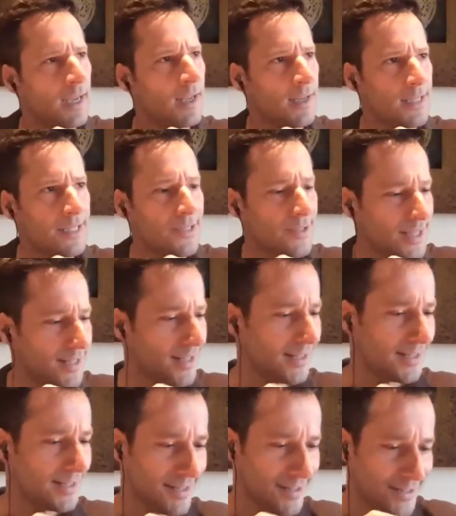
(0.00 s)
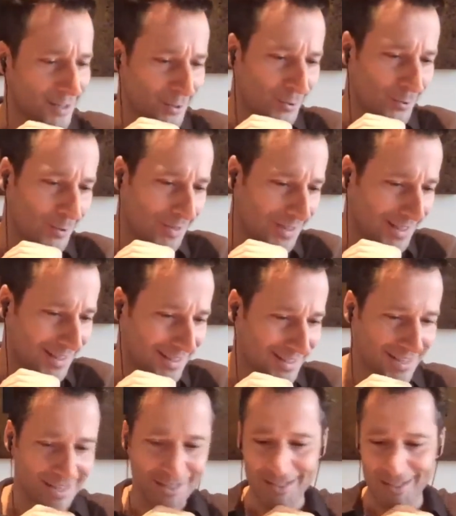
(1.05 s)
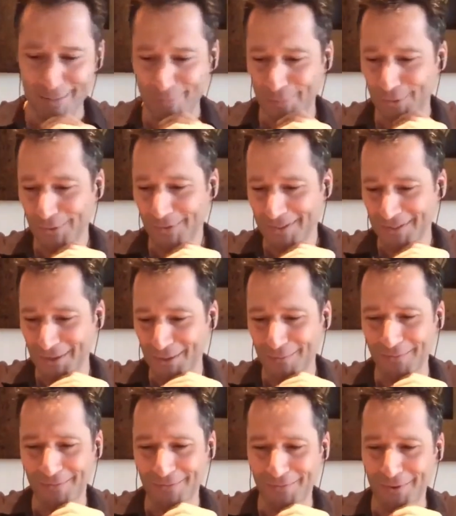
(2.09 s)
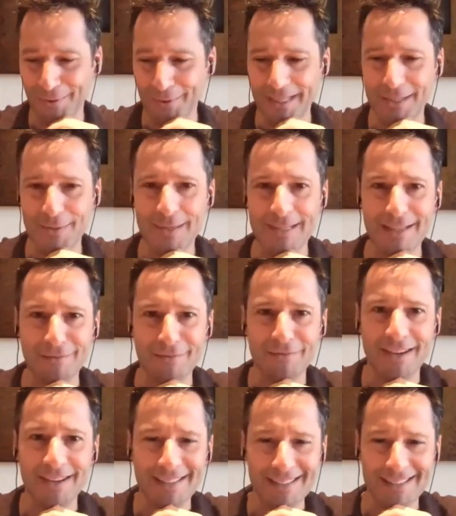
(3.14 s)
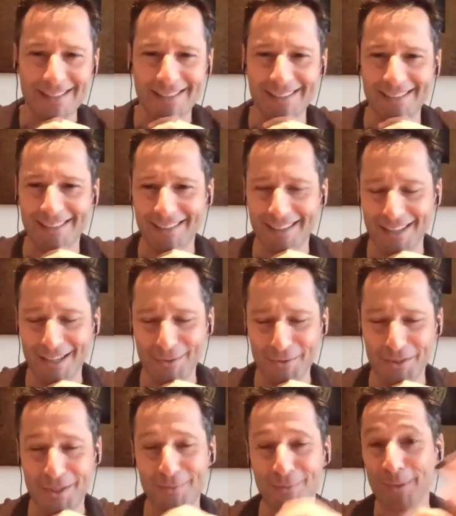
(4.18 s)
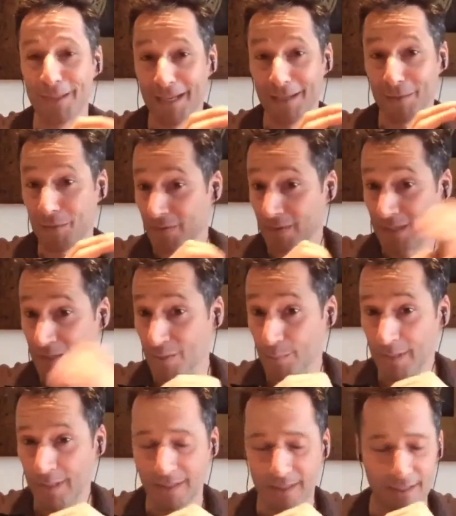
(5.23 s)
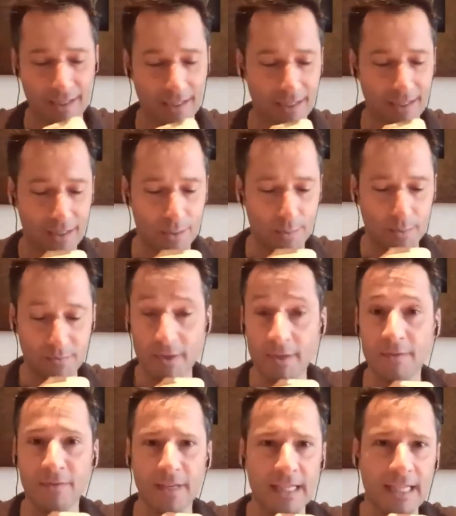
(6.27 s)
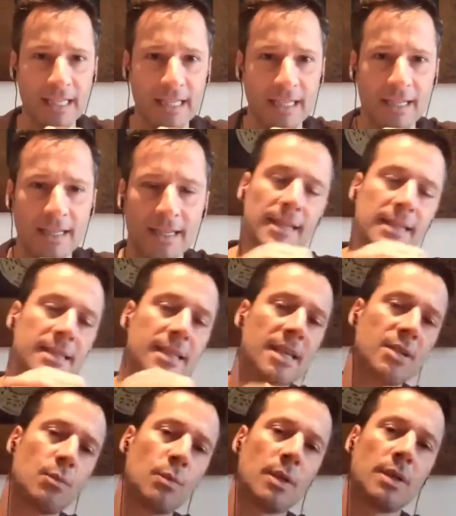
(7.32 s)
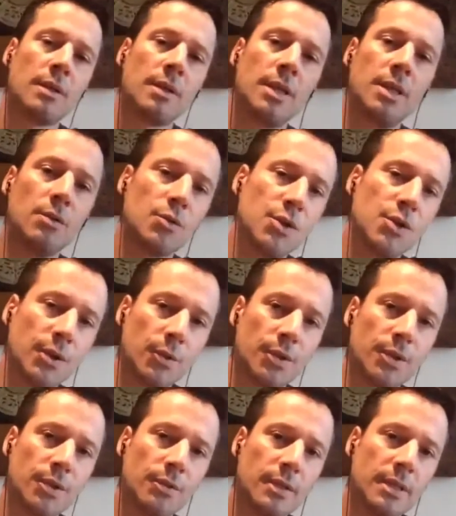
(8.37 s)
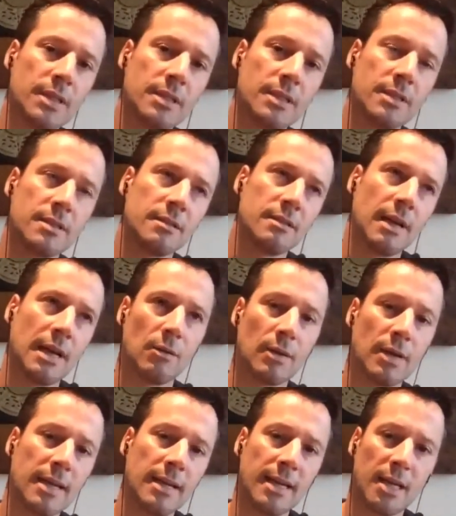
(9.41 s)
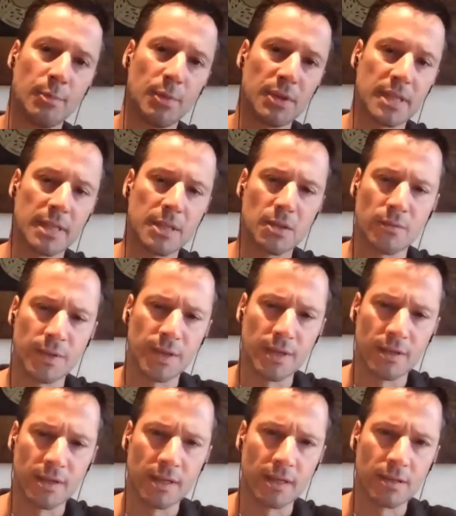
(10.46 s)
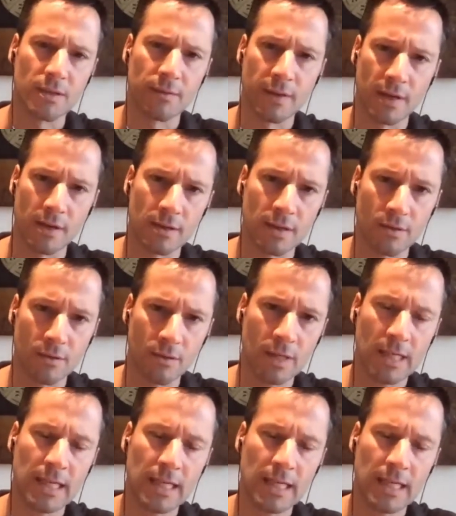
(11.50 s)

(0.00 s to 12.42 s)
Let's just say that this article touches upon some very interesting facts, and he or she would like those facts to be verified. In that sense, what he or she could do is allocate a percentage of the earnings of that article